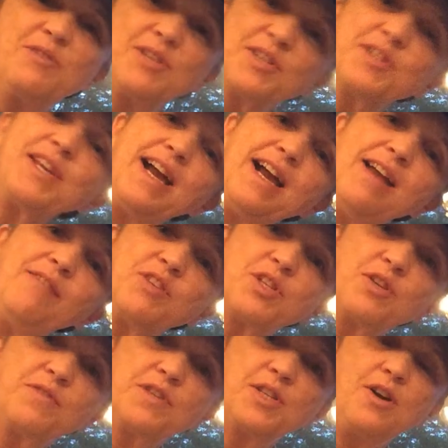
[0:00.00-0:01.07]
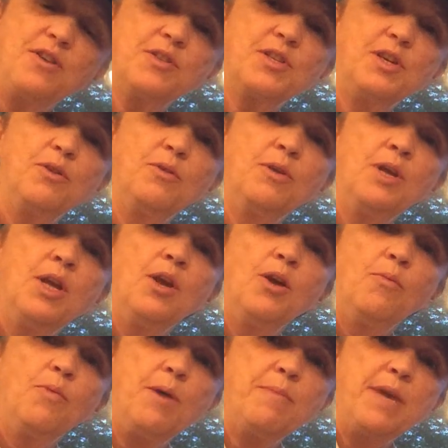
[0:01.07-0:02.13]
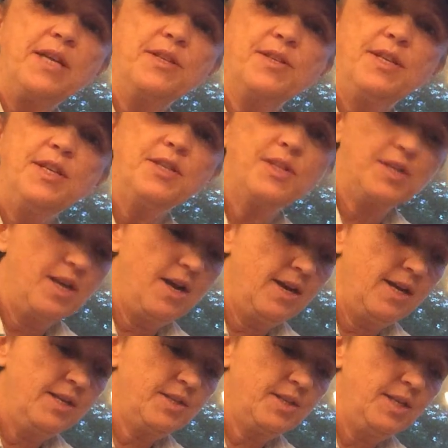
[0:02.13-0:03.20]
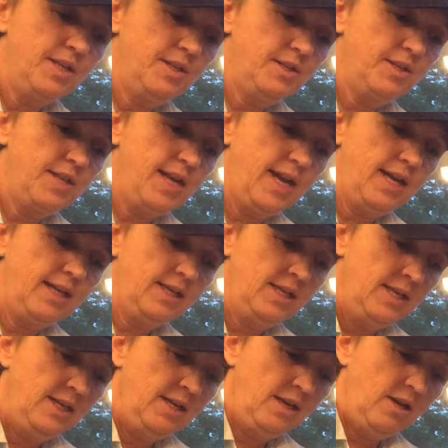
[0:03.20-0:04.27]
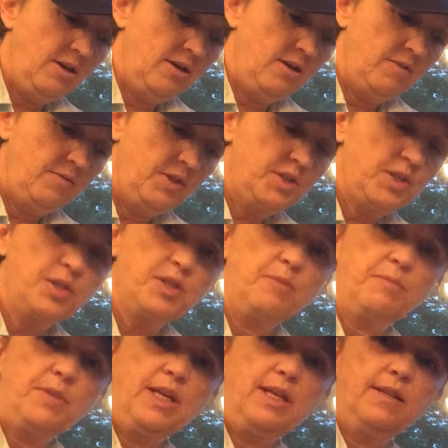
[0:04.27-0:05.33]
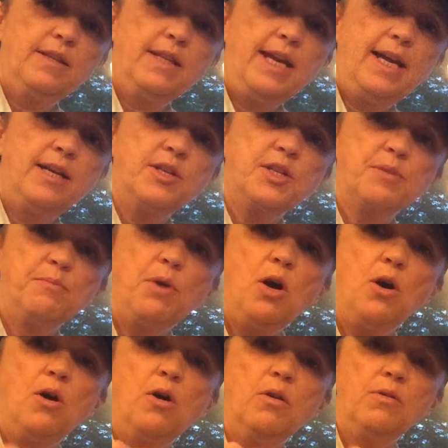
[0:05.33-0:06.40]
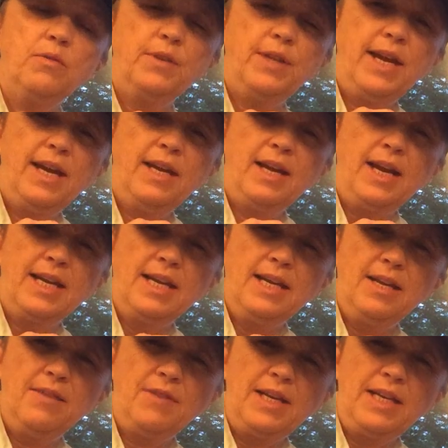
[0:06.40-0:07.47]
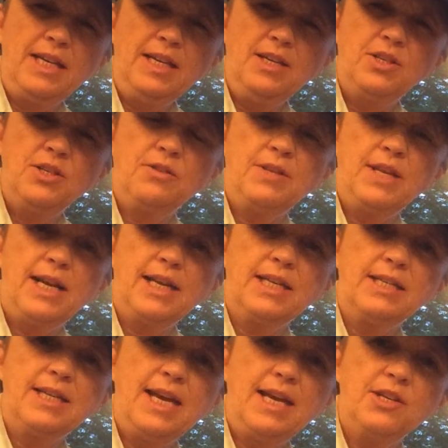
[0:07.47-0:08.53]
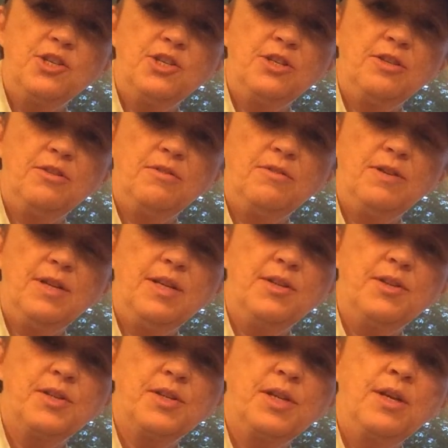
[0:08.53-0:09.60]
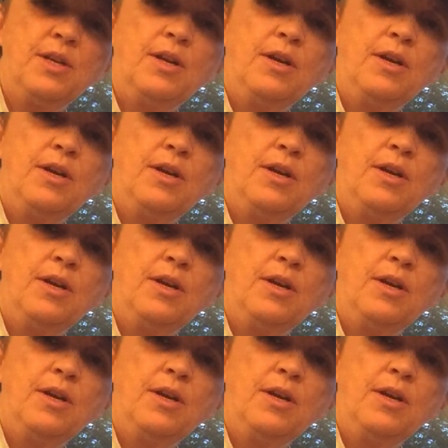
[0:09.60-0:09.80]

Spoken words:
I was going to say I have a service dog, so what makes this nice is that this is something that's small that if I needed to, that I could attach to his